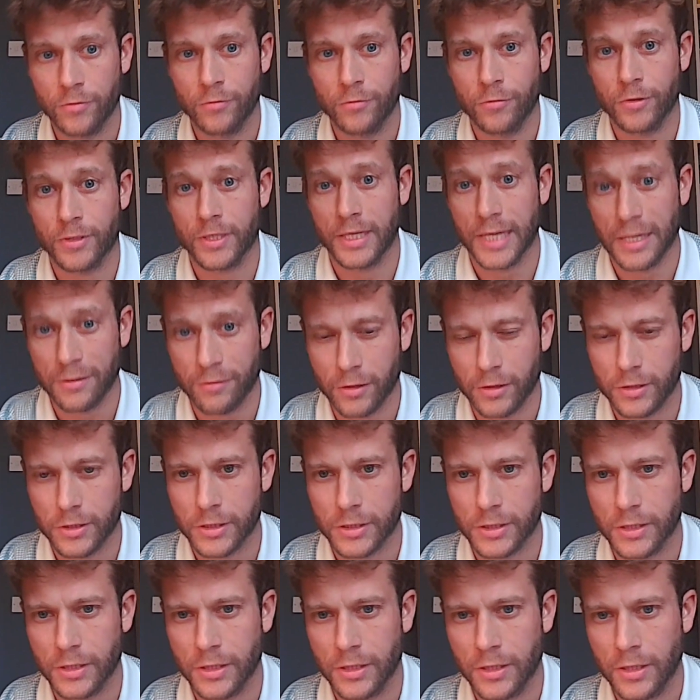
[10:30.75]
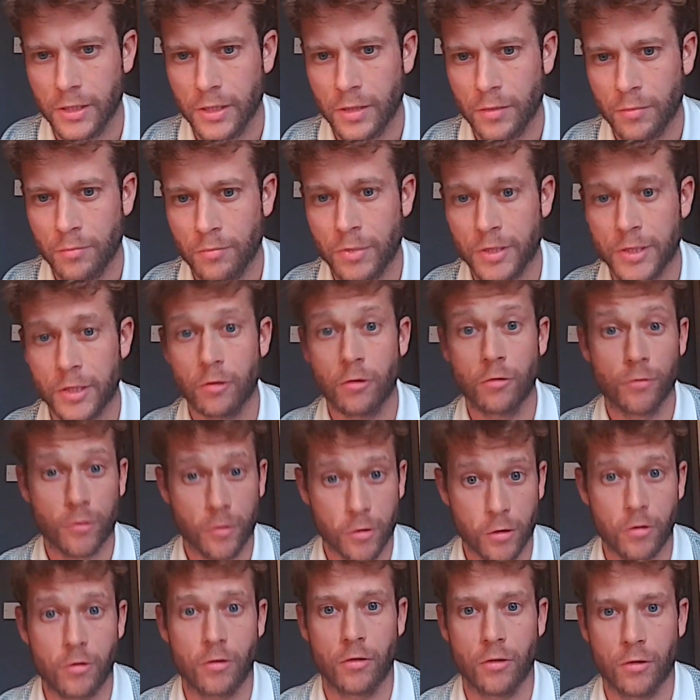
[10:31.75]
for the levels, but
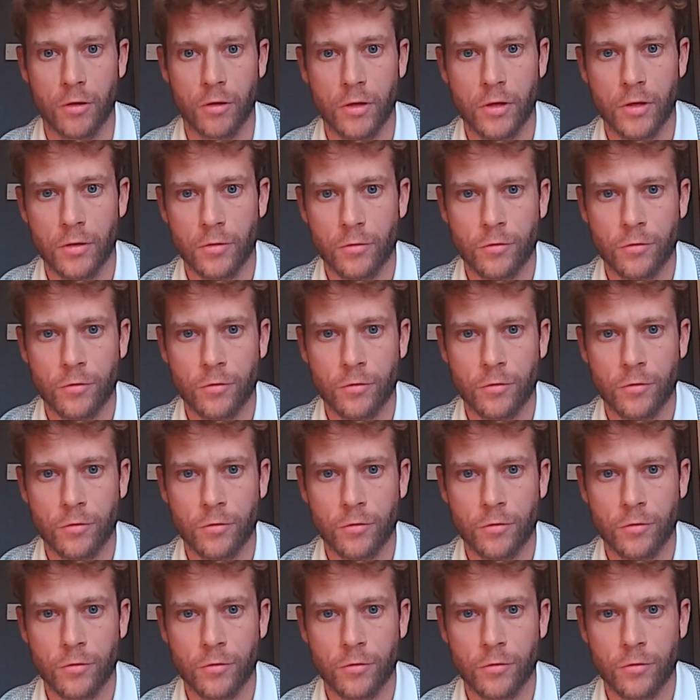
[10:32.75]
overall